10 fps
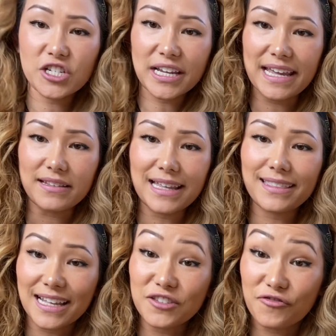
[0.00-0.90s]
chicken.
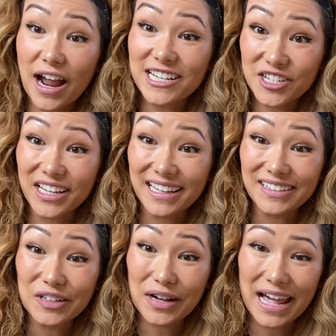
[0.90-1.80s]
That's fried
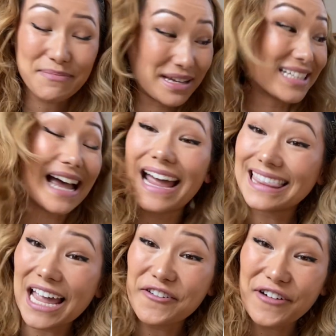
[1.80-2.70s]
chicken, okay? Because I
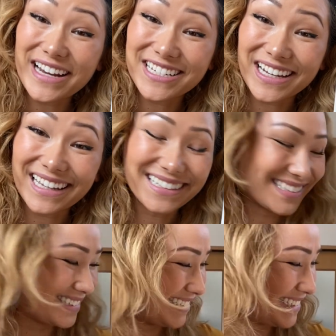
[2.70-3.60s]
like fried chicken.
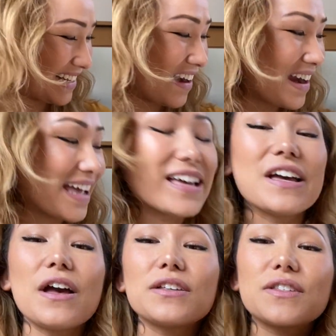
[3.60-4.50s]
All right.
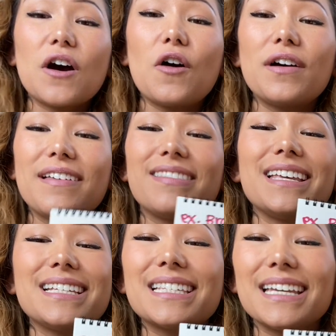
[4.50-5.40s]
So
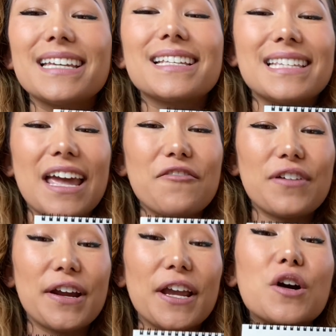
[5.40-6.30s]
this is a
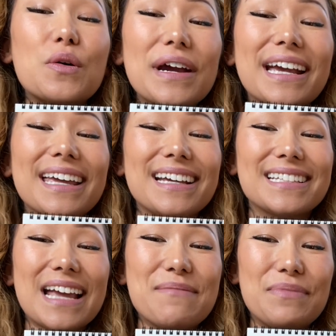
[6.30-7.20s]
very quick
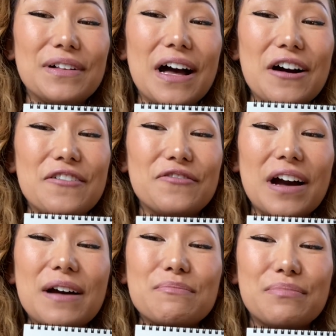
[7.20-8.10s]
example of
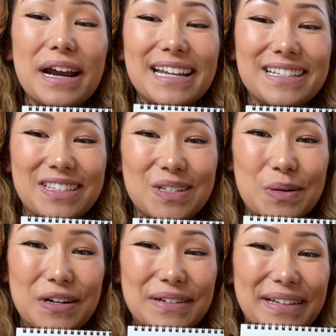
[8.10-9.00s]

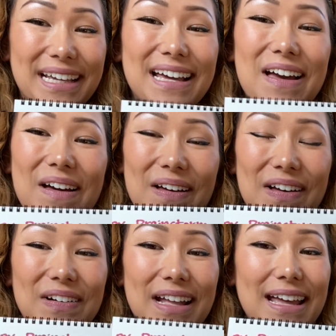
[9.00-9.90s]
brainstorming.
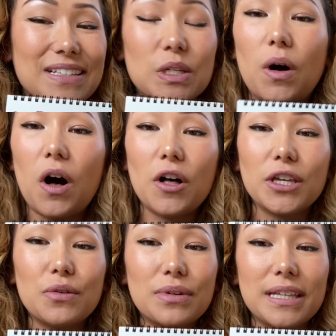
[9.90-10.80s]
Okay, so all
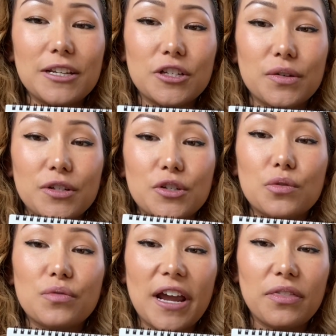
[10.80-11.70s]
you really do is
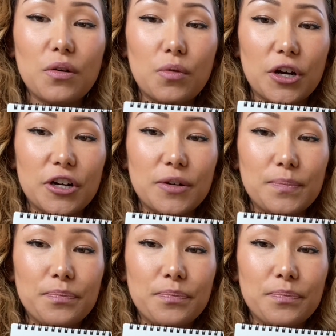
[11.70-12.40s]
you write the word,